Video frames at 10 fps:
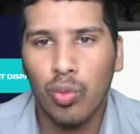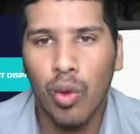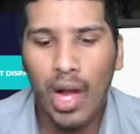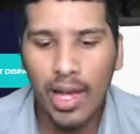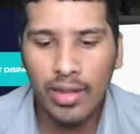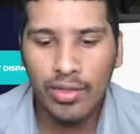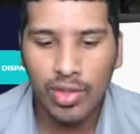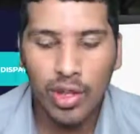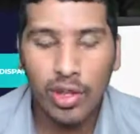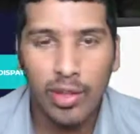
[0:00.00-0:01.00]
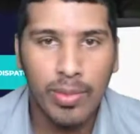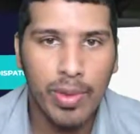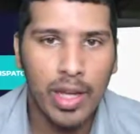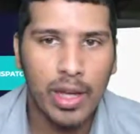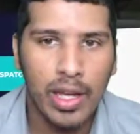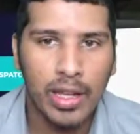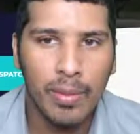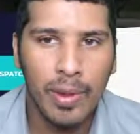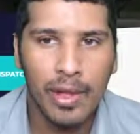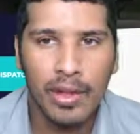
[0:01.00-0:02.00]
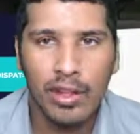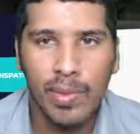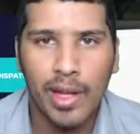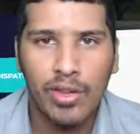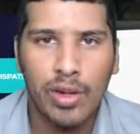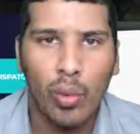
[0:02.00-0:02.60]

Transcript: why it's good to be an independent dispatcher